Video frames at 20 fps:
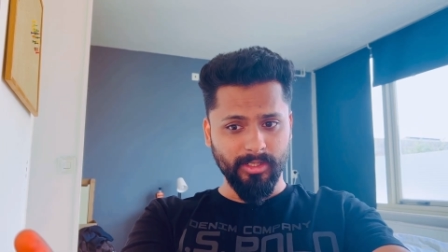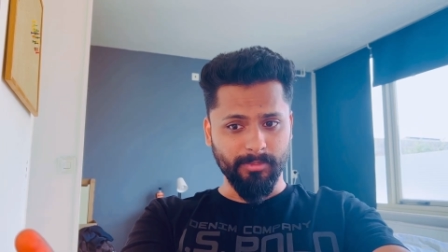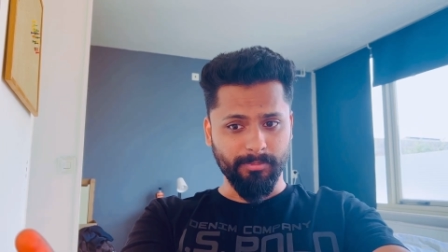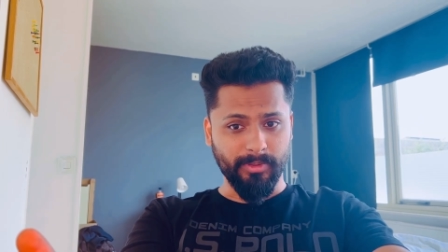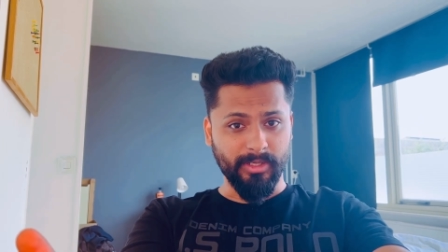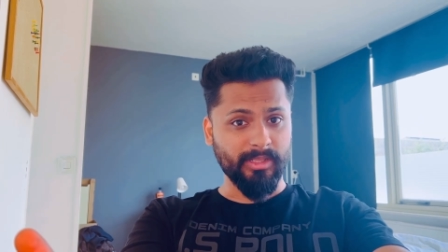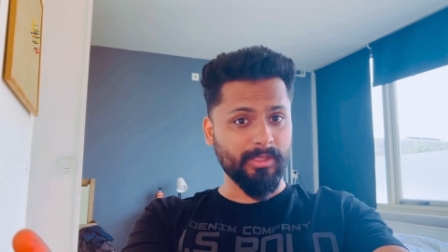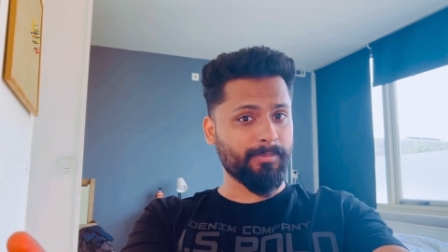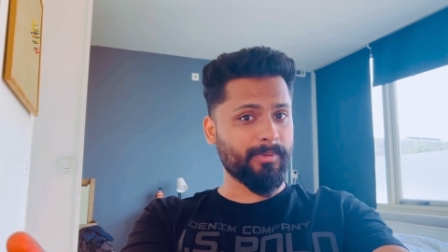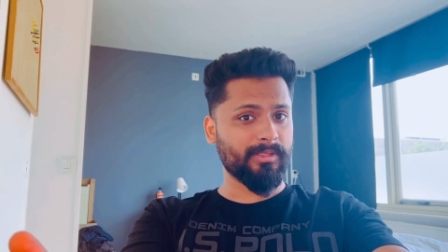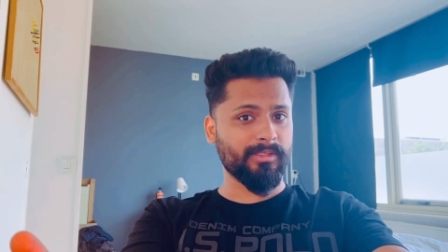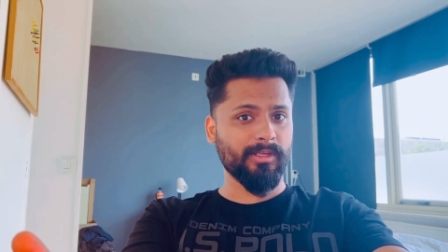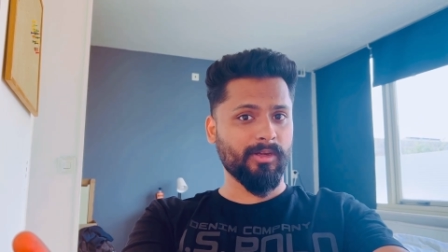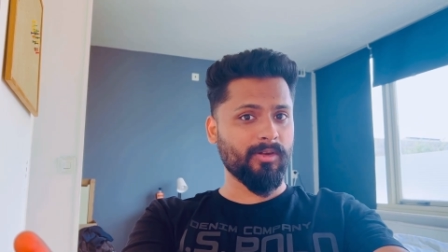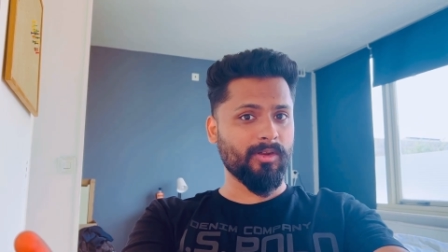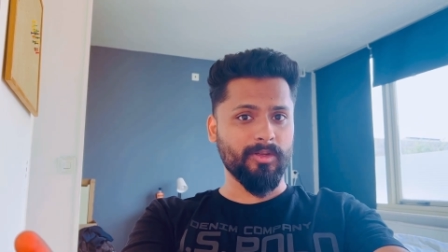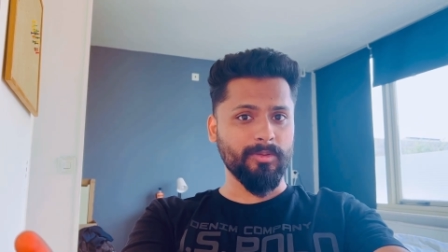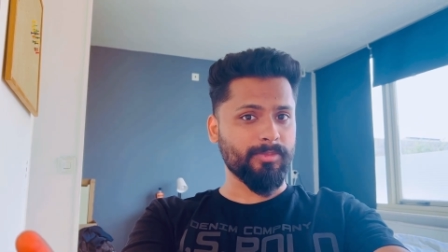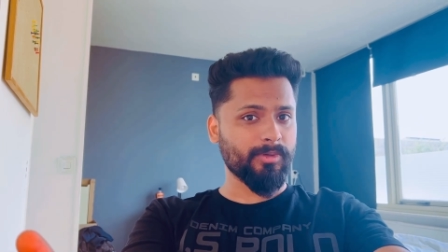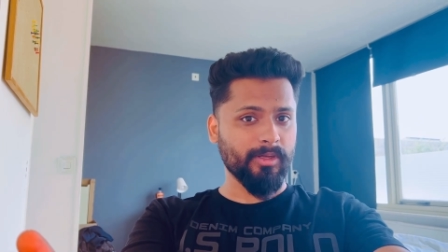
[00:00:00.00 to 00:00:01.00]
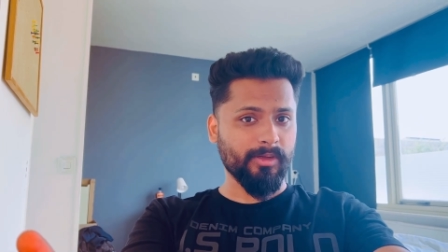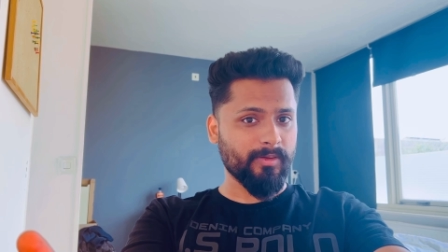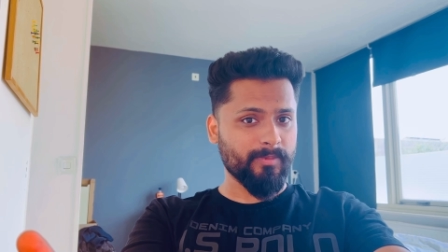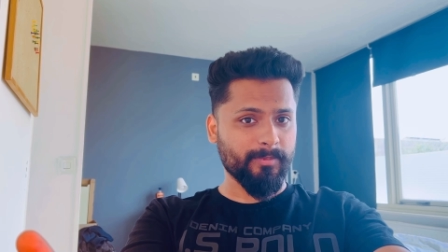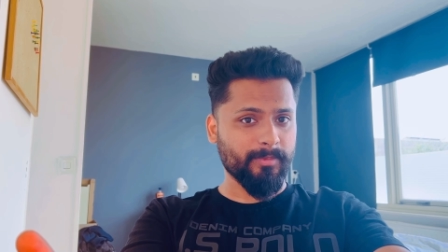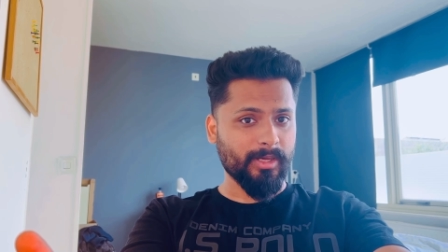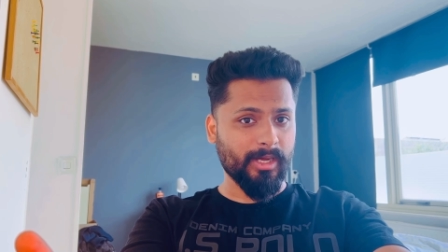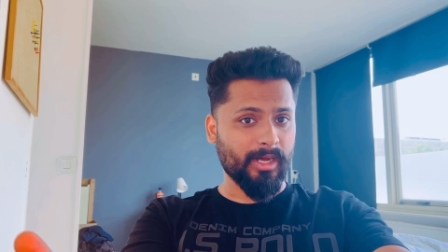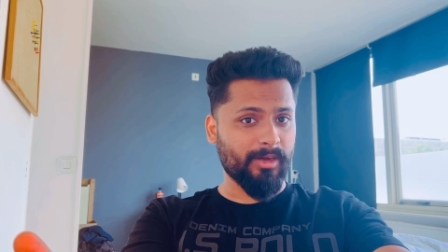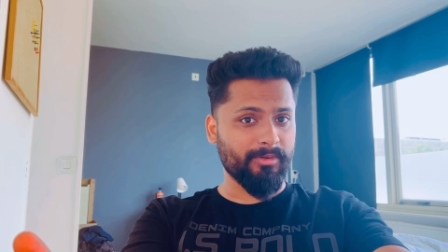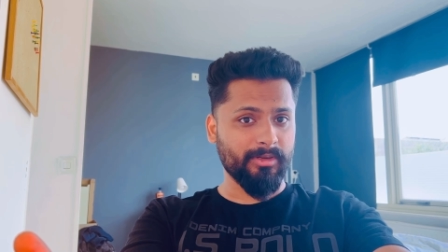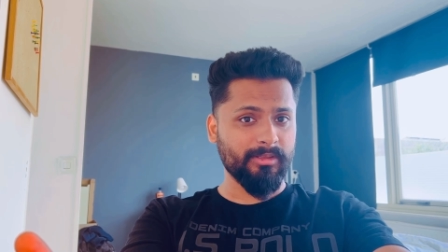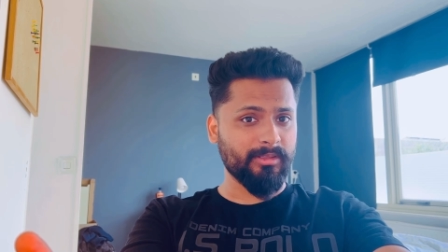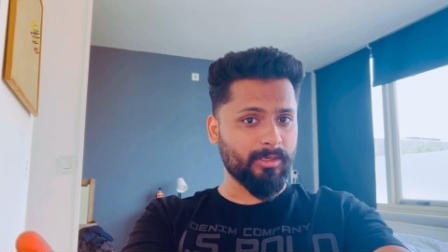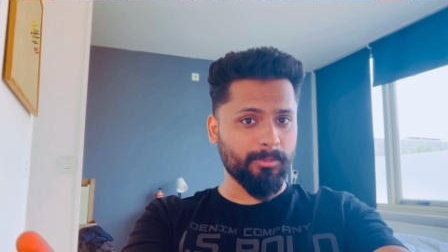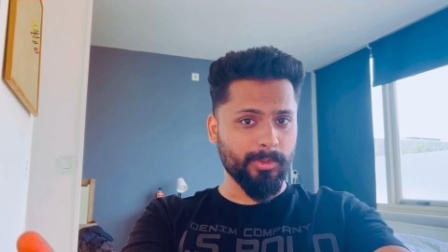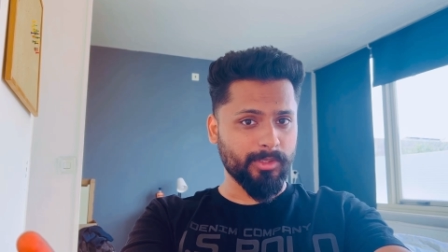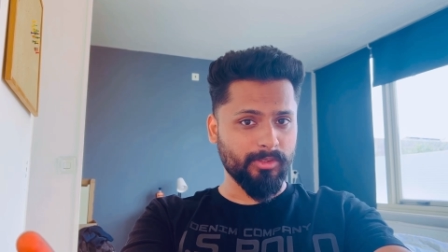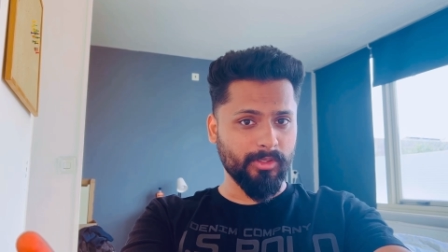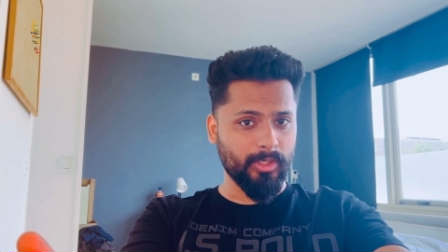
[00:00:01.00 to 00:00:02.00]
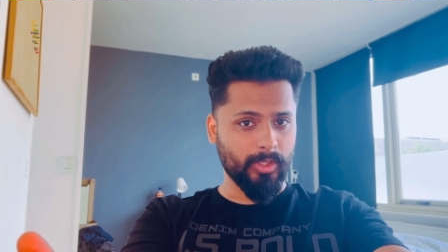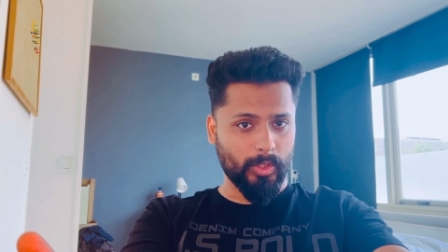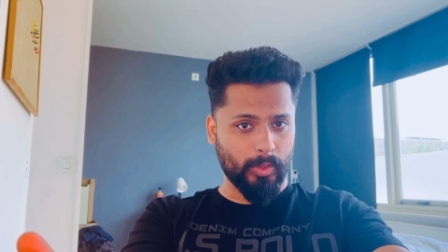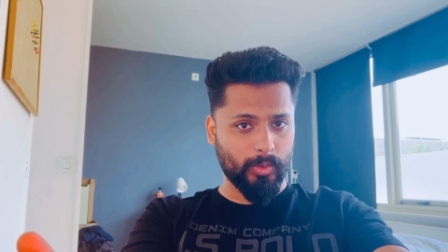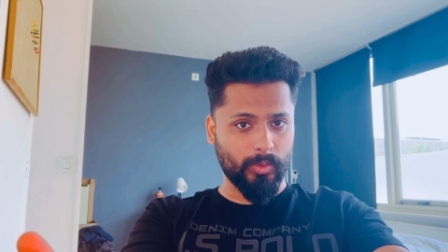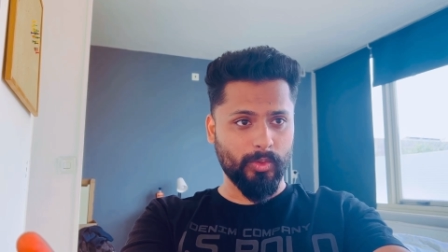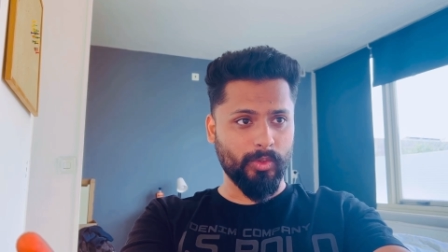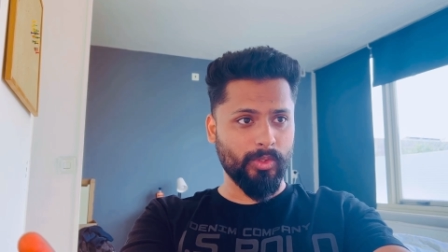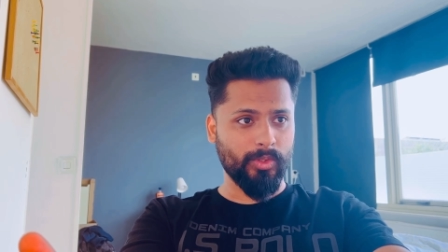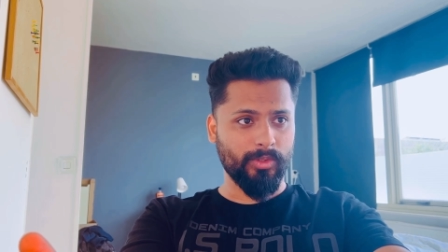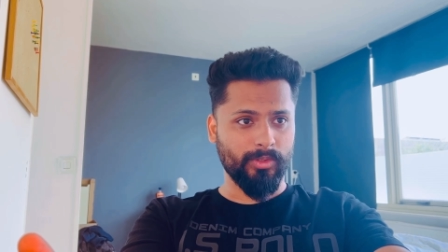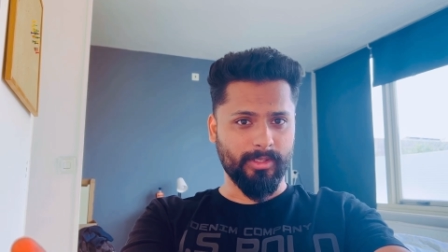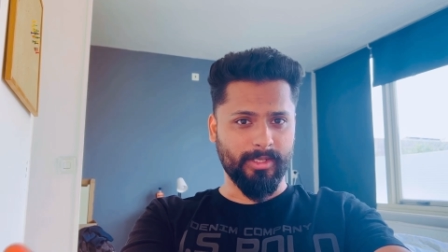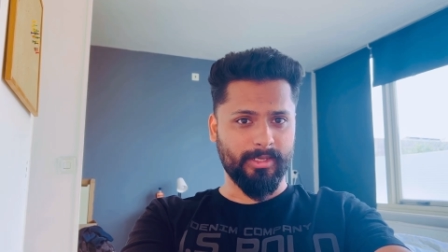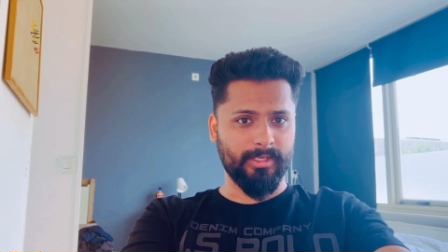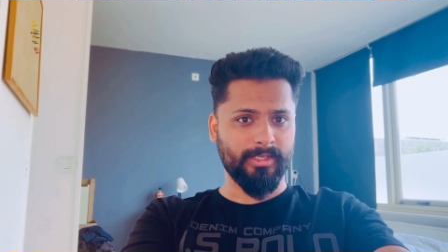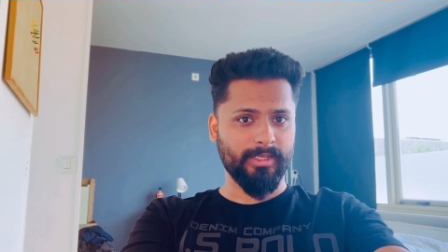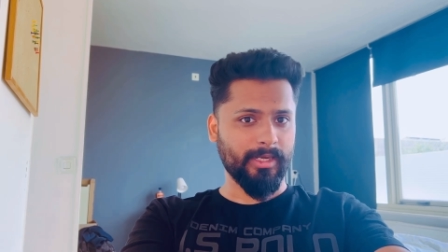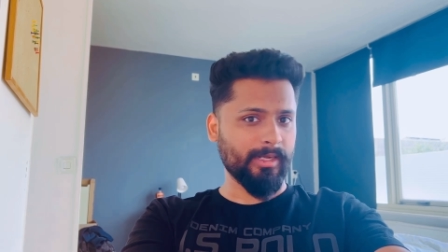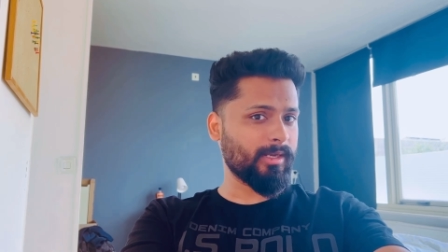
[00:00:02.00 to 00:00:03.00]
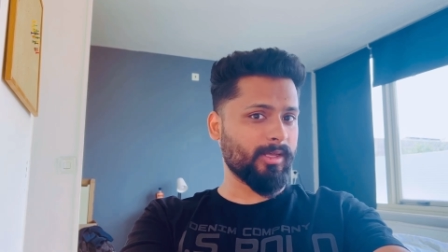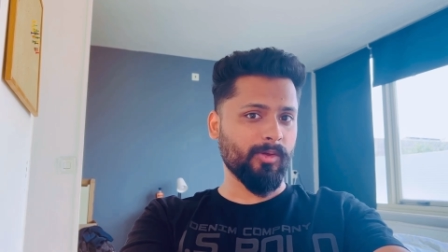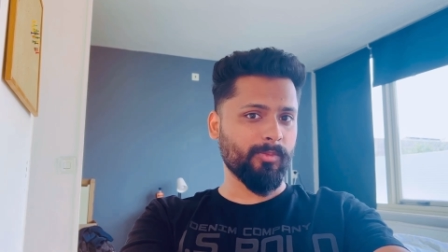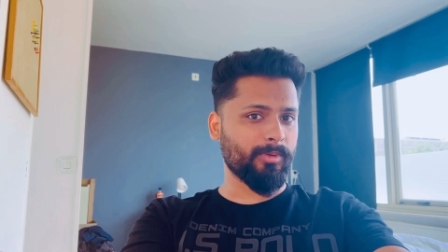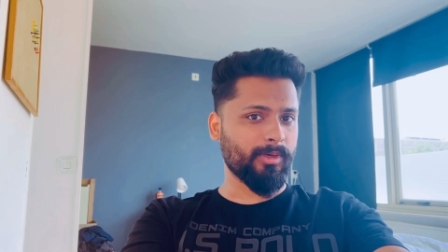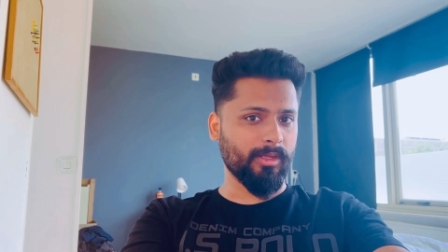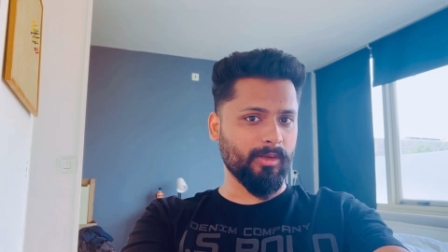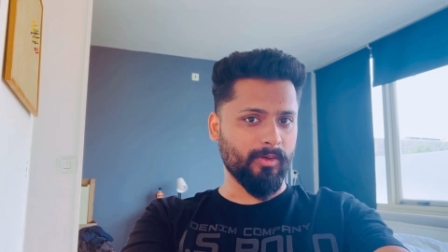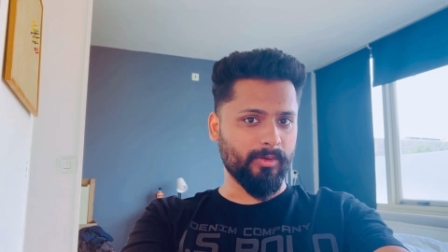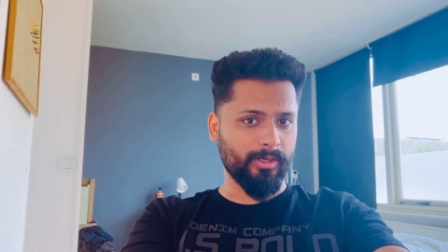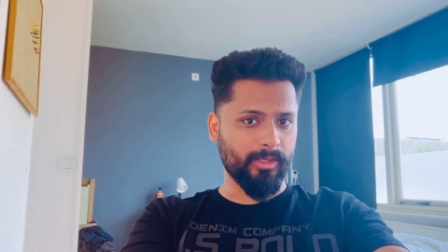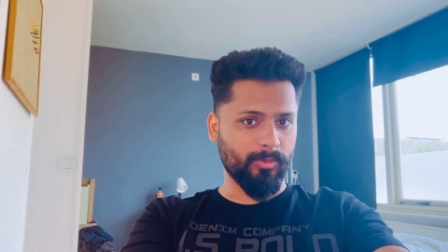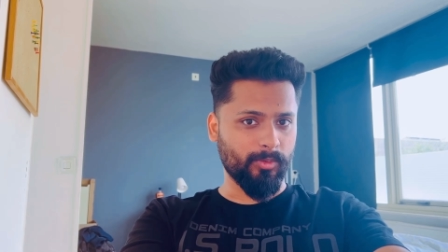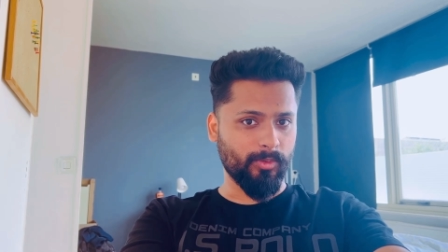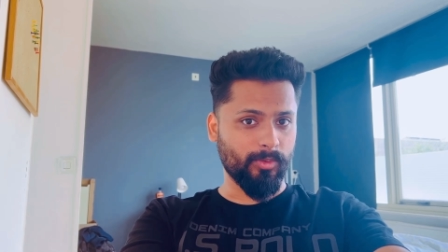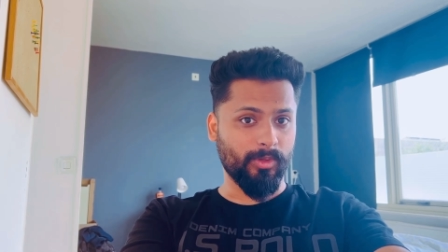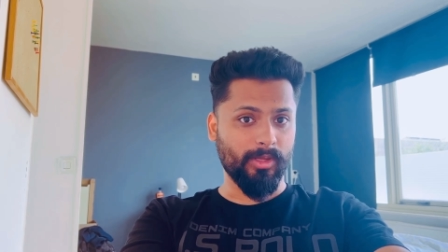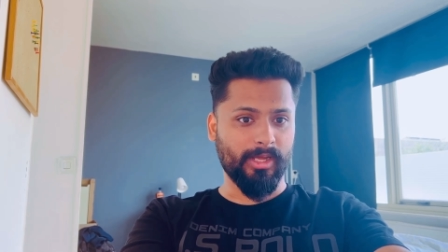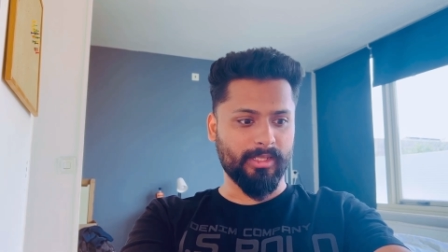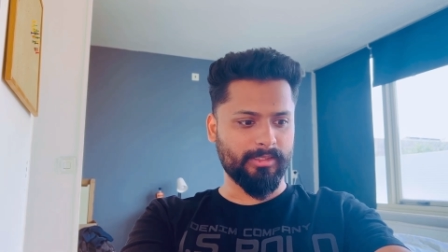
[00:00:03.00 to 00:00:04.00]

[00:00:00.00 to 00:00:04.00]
people any can do problem download.